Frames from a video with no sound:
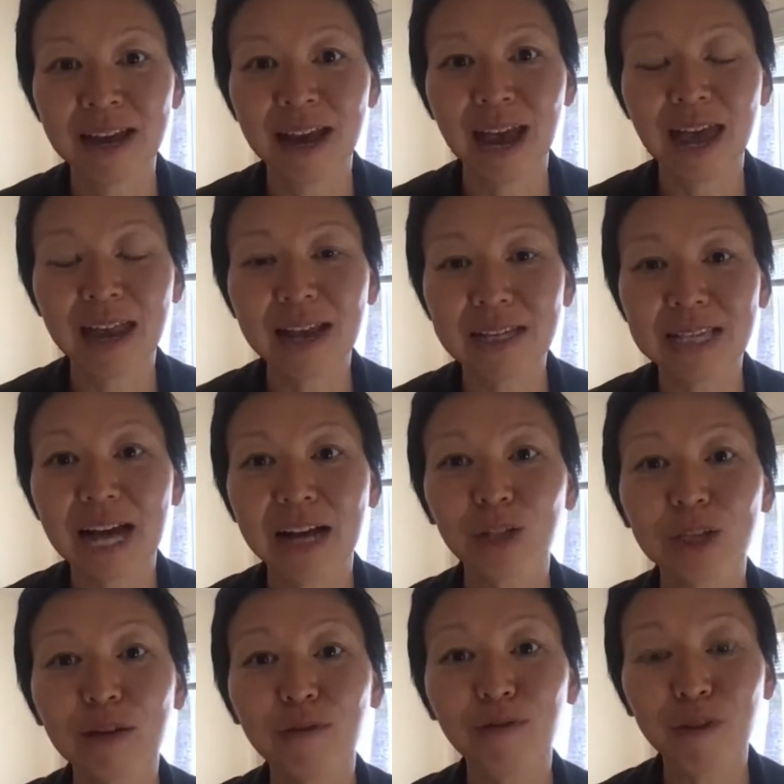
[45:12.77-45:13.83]
and is
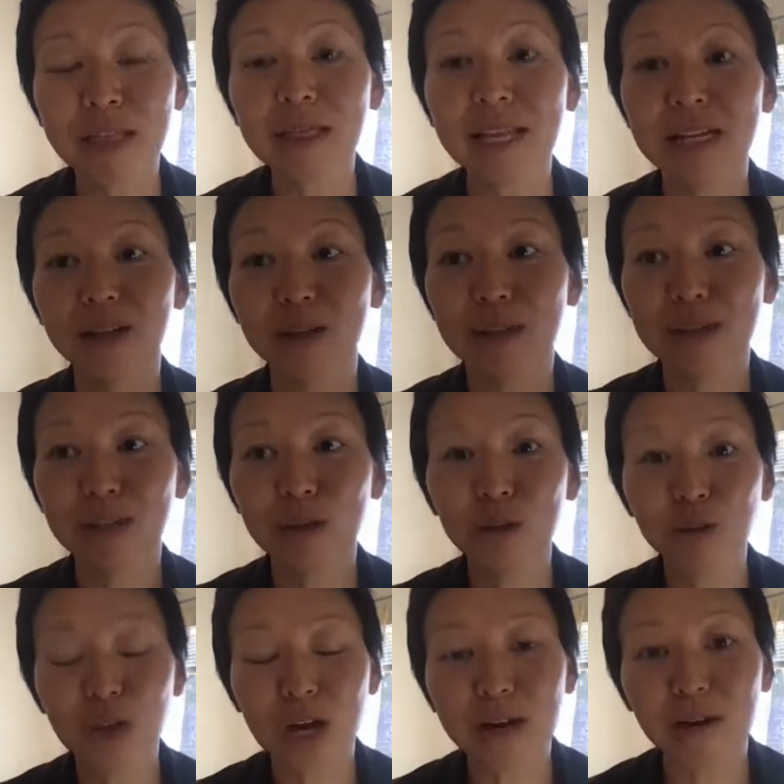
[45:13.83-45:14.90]
actually friendly to this new
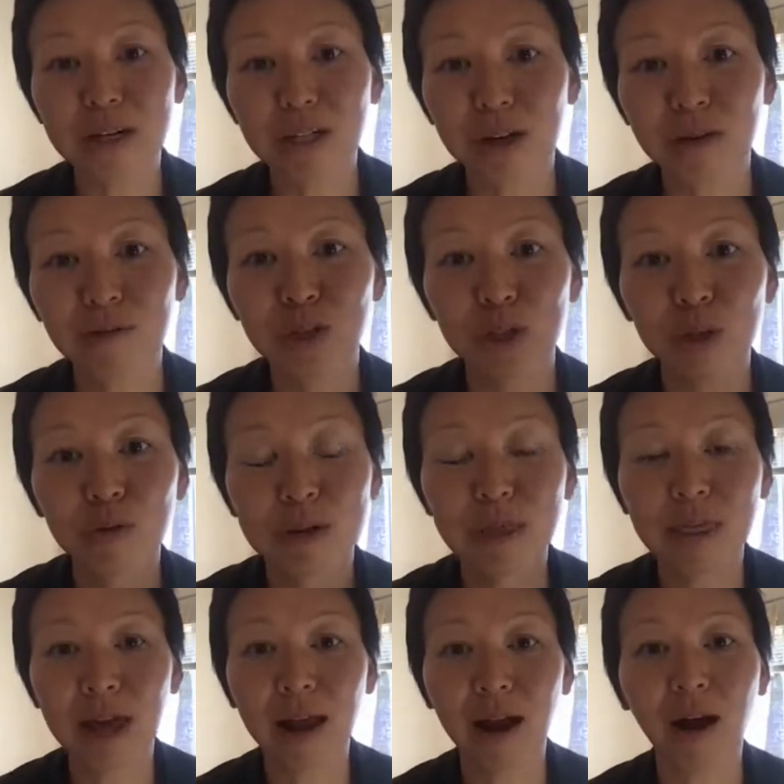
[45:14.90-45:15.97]
generation of children
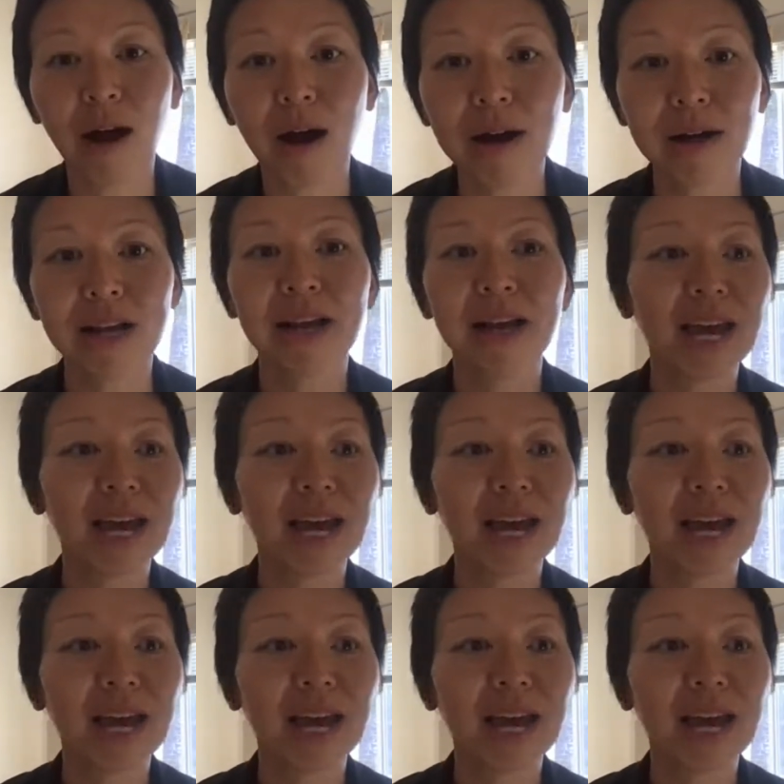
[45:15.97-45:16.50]
that aren't